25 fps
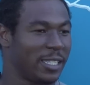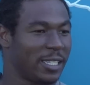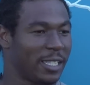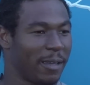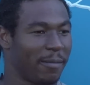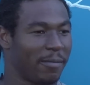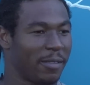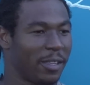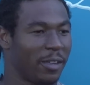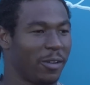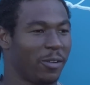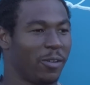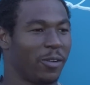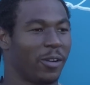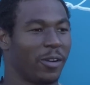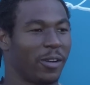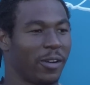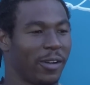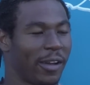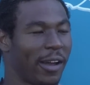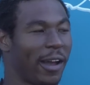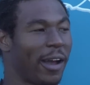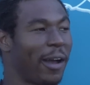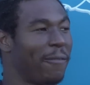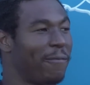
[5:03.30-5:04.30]
something
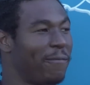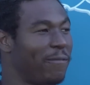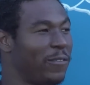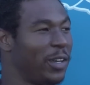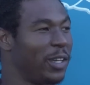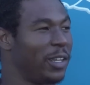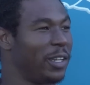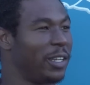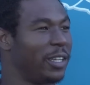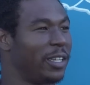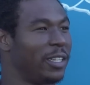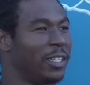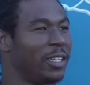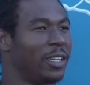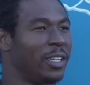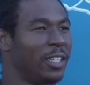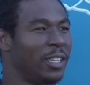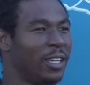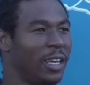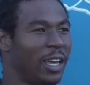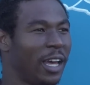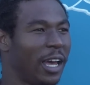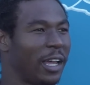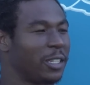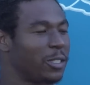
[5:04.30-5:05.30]
or how I'm feeling,
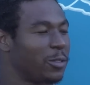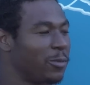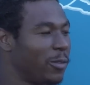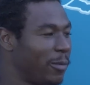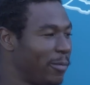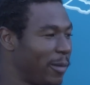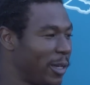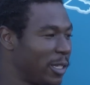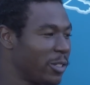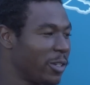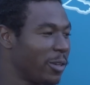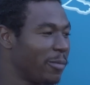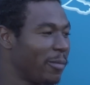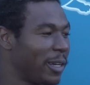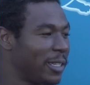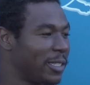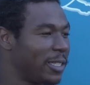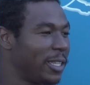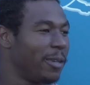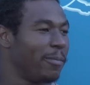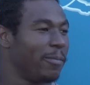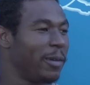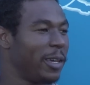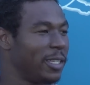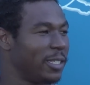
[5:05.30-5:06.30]
I just want to make sure my
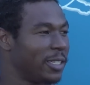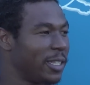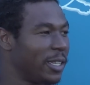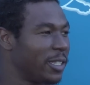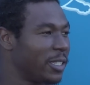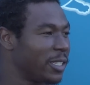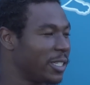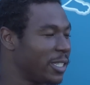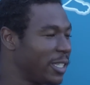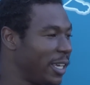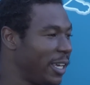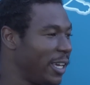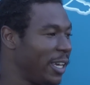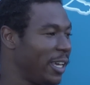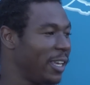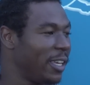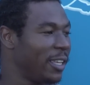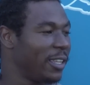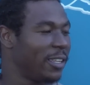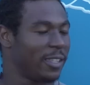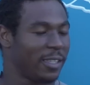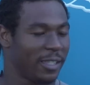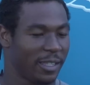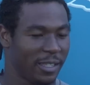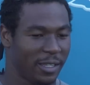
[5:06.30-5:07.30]
teammates understand,
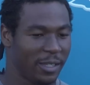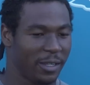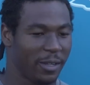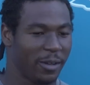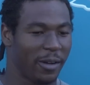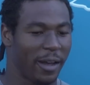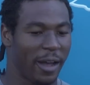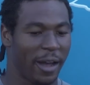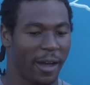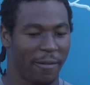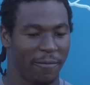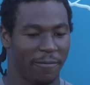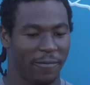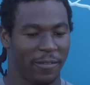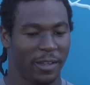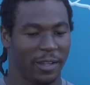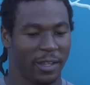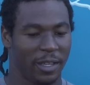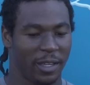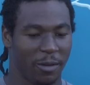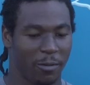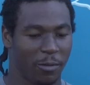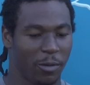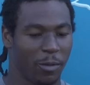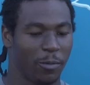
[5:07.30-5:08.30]
you know, how I'm
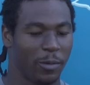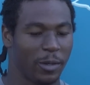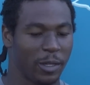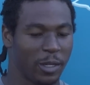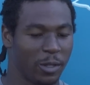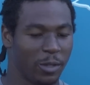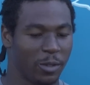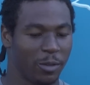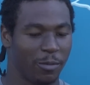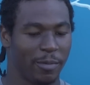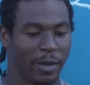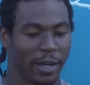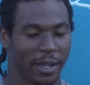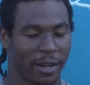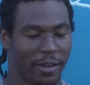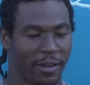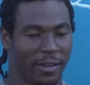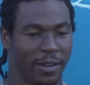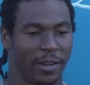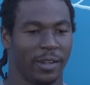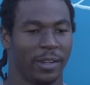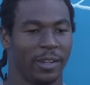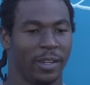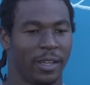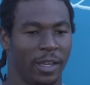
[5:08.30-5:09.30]
feeling and what we can do better
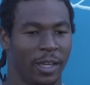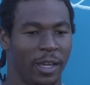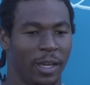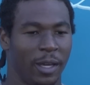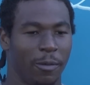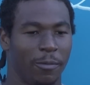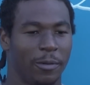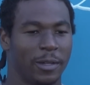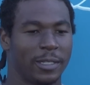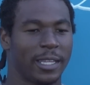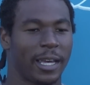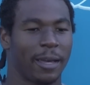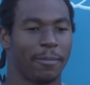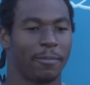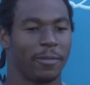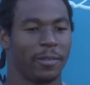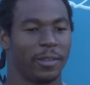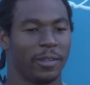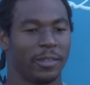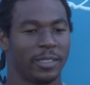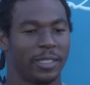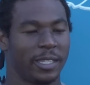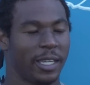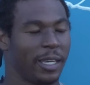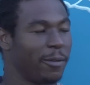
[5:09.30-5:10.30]
and what type
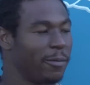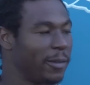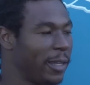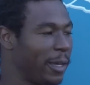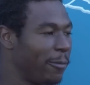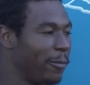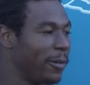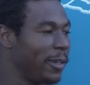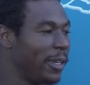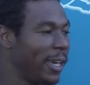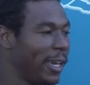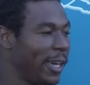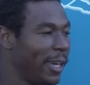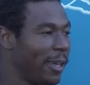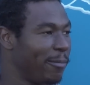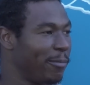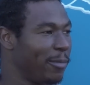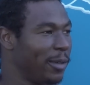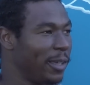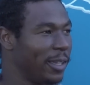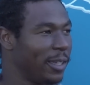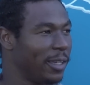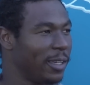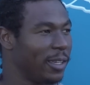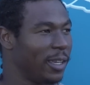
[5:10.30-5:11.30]
of team that we can
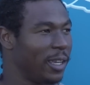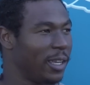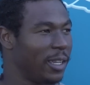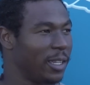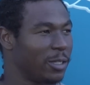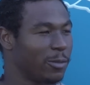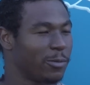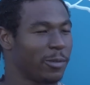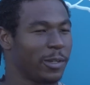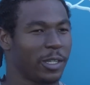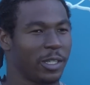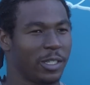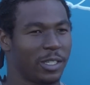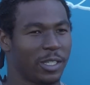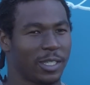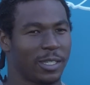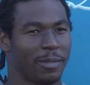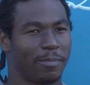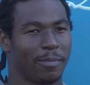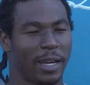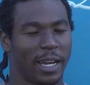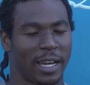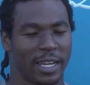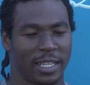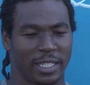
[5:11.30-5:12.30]
be. And it's really just a
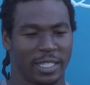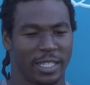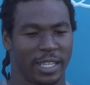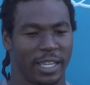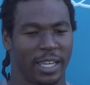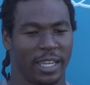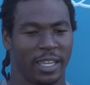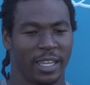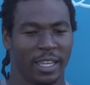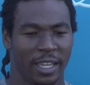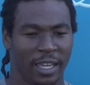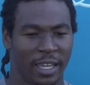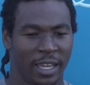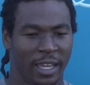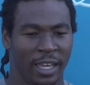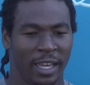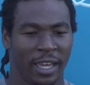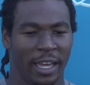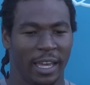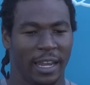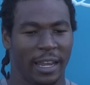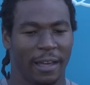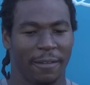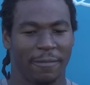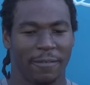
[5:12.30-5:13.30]
mindset.
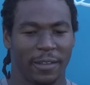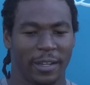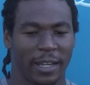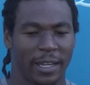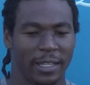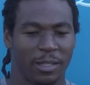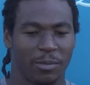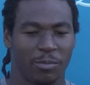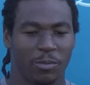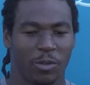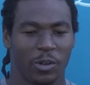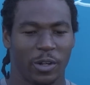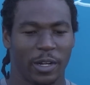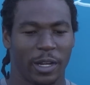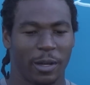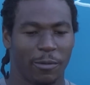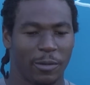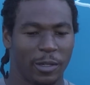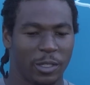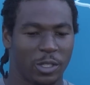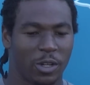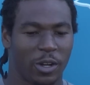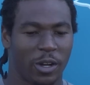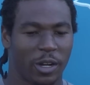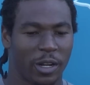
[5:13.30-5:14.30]
And I feel like the more that
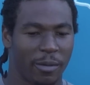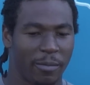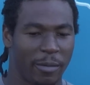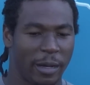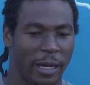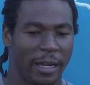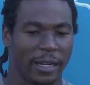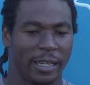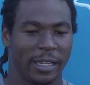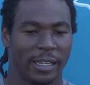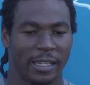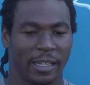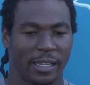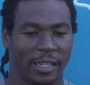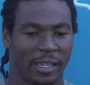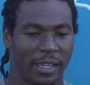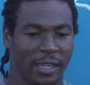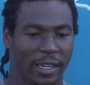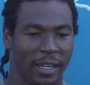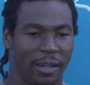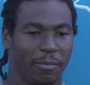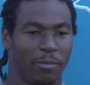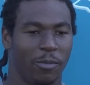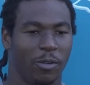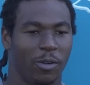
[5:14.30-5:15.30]
we talk about it
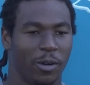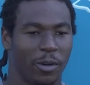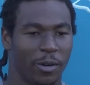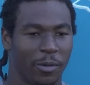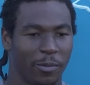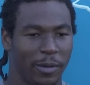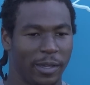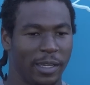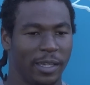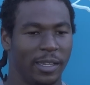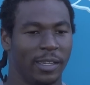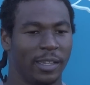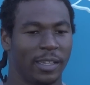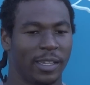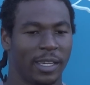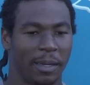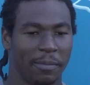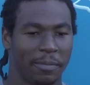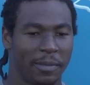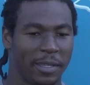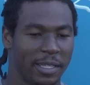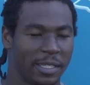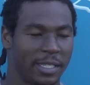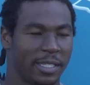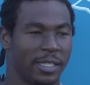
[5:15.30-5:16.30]
and the more that we
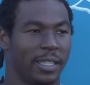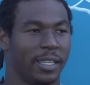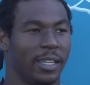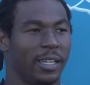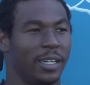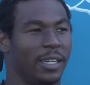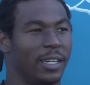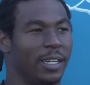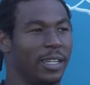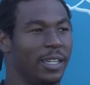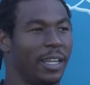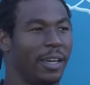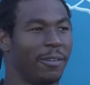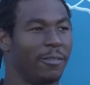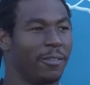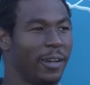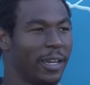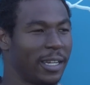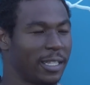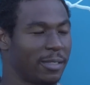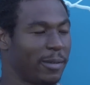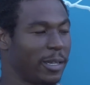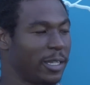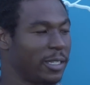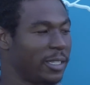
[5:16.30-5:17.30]
keep this level of
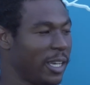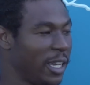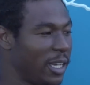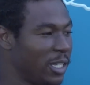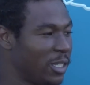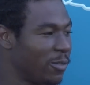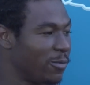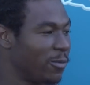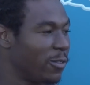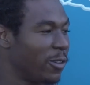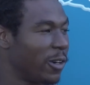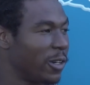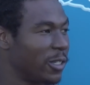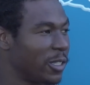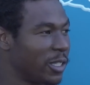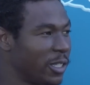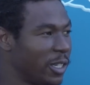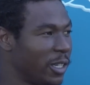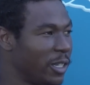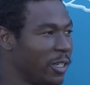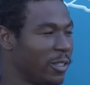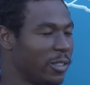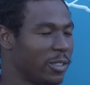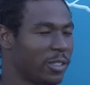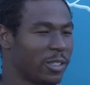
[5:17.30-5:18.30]
expectation for
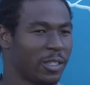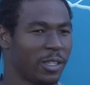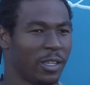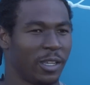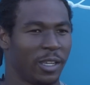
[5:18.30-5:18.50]
ourselves,